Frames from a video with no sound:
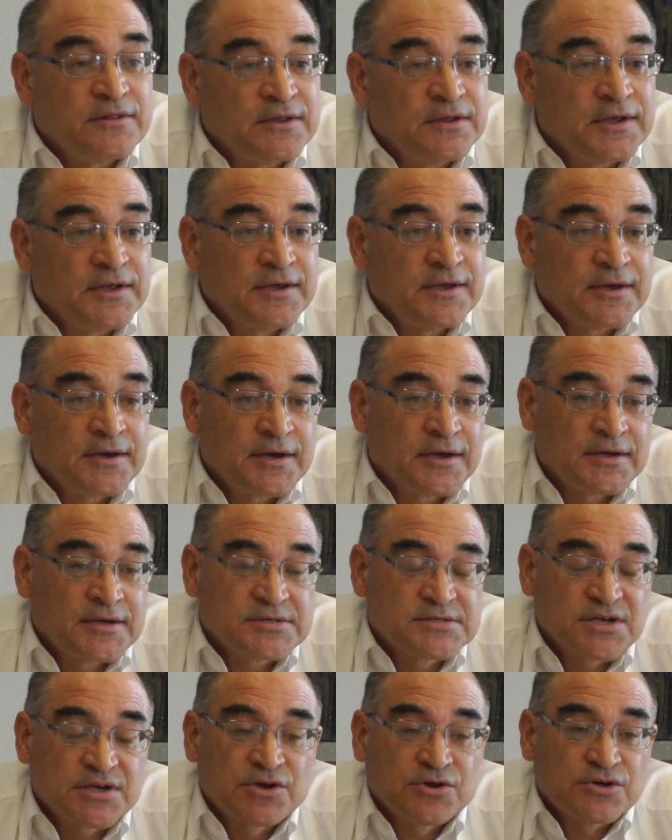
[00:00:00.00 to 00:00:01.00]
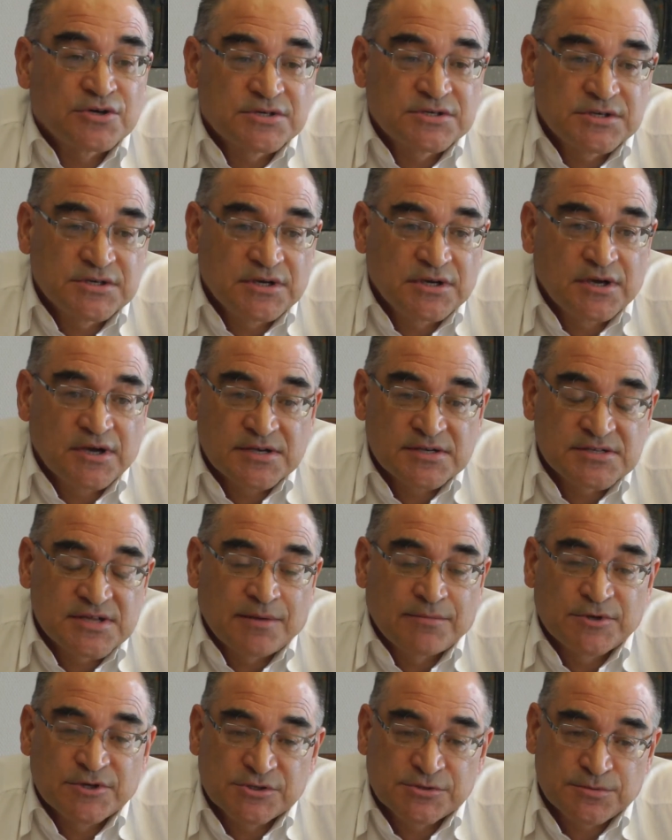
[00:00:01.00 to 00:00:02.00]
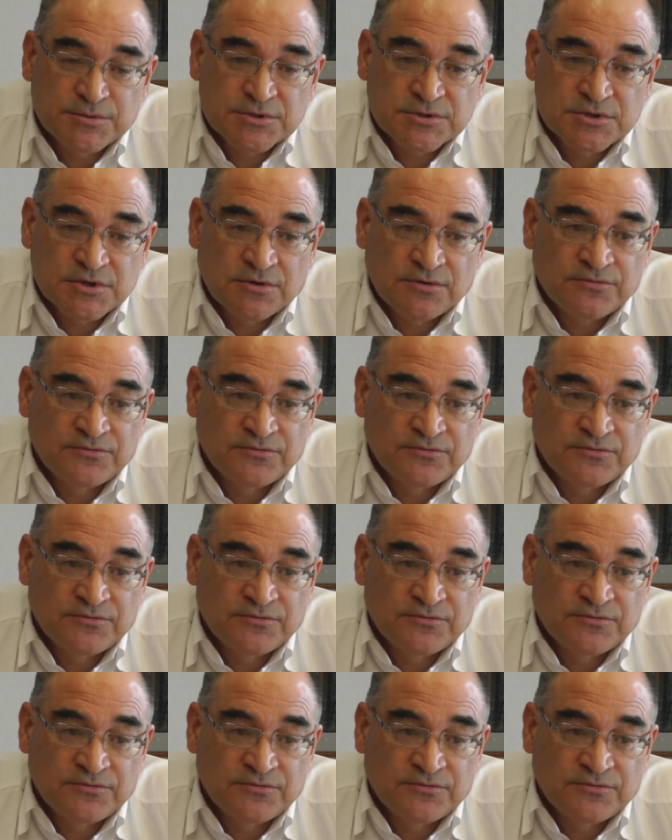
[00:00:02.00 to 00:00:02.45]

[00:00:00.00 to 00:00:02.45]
the security establishment